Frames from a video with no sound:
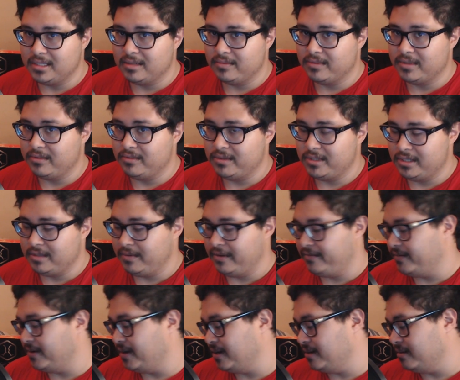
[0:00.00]
and everything, we should be
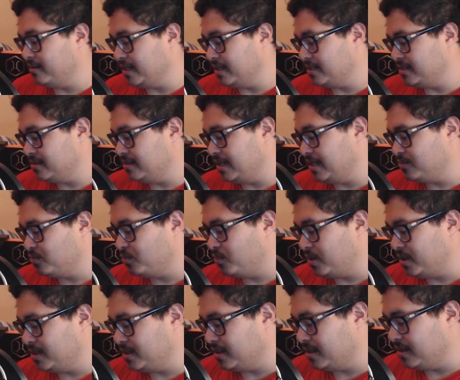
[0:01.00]
fine on that. So that's
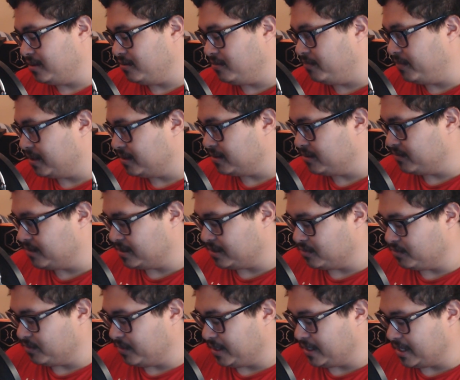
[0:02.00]
one of the new bells and
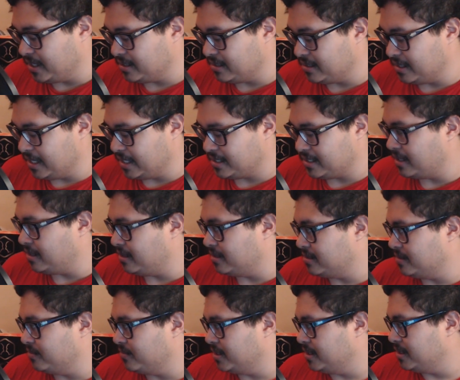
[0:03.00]
whistles we got. So that's
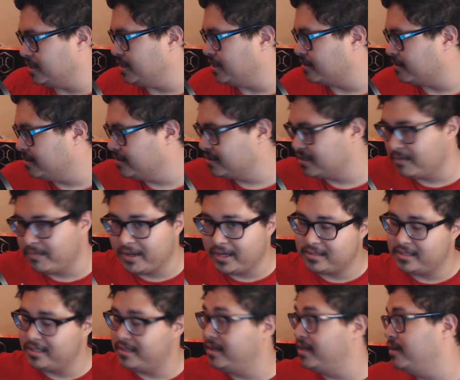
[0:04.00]
awesome right there. Here's the
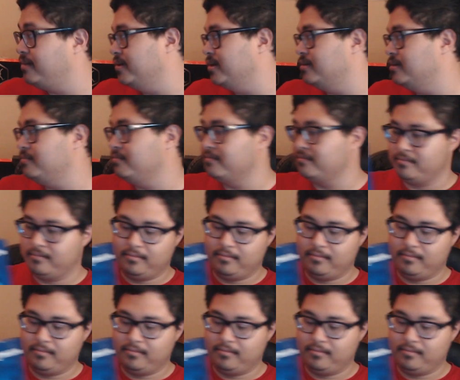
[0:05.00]
box it came in.